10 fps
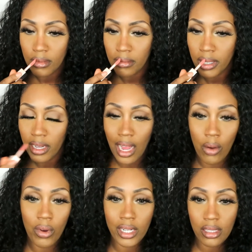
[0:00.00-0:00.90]
But I
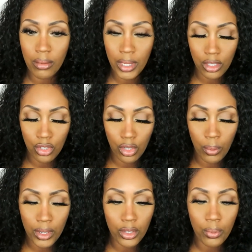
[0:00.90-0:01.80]
want it to be
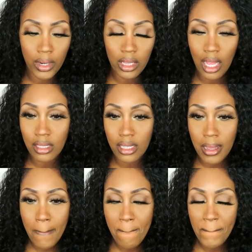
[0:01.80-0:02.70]
super duper glossy.